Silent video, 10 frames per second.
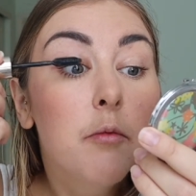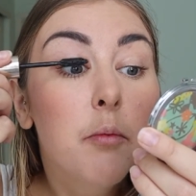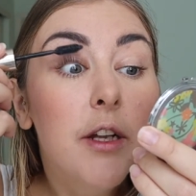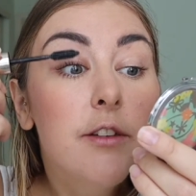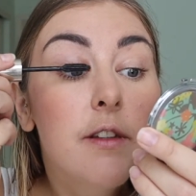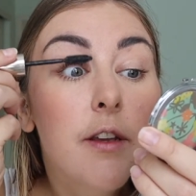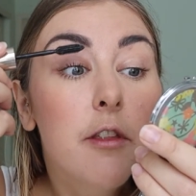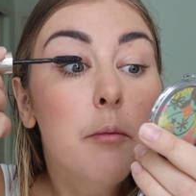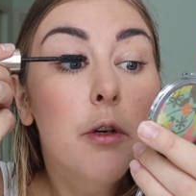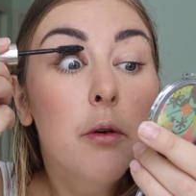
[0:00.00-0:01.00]
But I just give
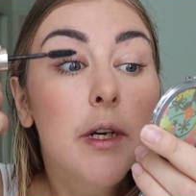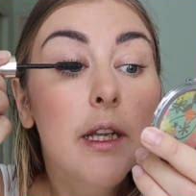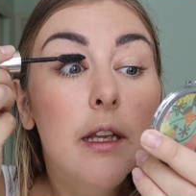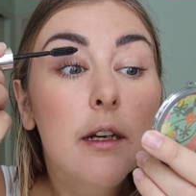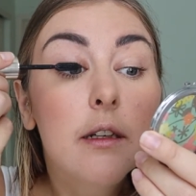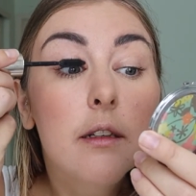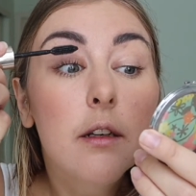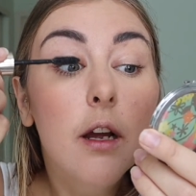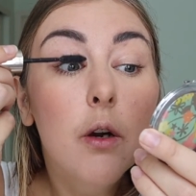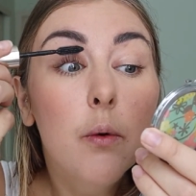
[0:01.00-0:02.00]
them a quick
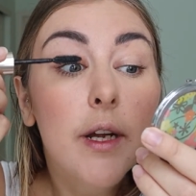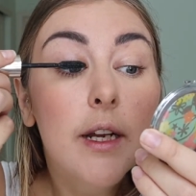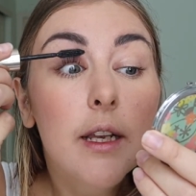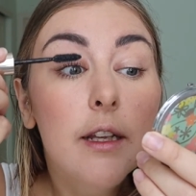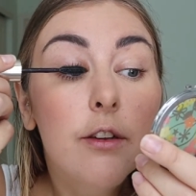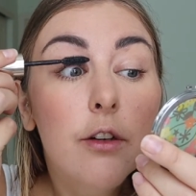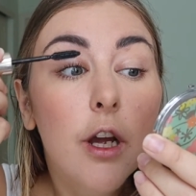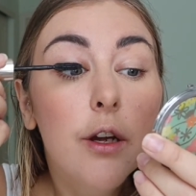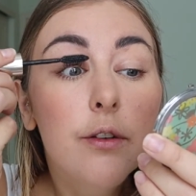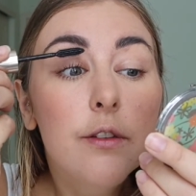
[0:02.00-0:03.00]
little
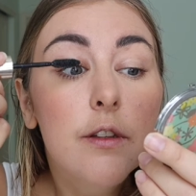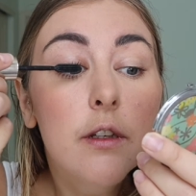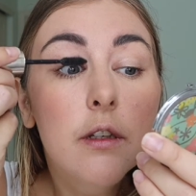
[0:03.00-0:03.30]
coat